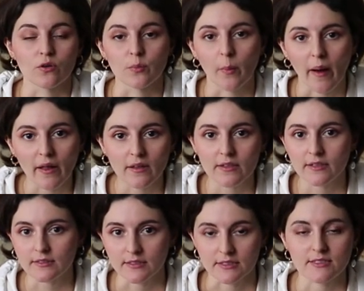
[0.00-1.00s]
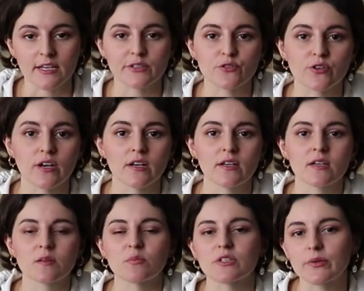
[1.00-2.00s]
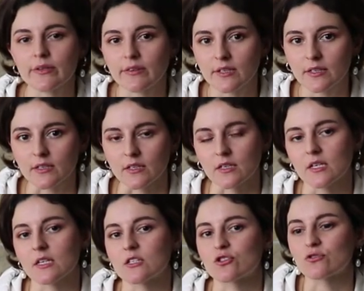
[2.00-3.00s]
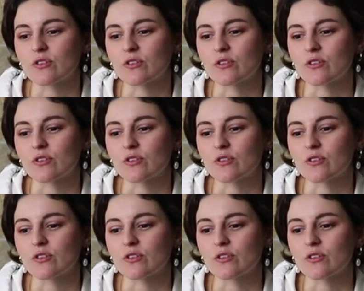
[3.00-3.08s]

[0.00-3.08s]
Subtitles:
color palette and etc., but you're thinking,